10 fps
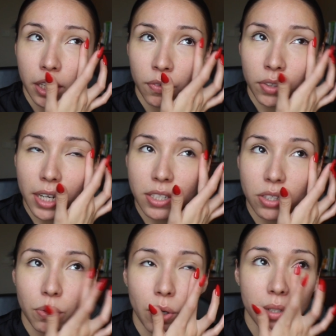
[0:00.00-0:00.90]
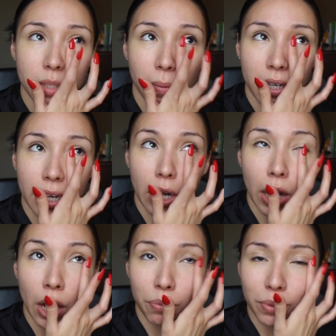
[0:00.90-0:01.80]
If you guys don't notice by now,
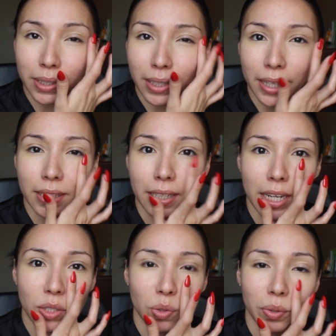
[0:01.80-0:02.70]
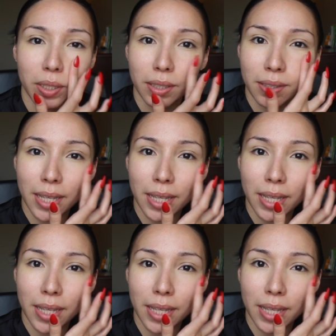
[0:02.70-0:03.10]
I really like a natural look.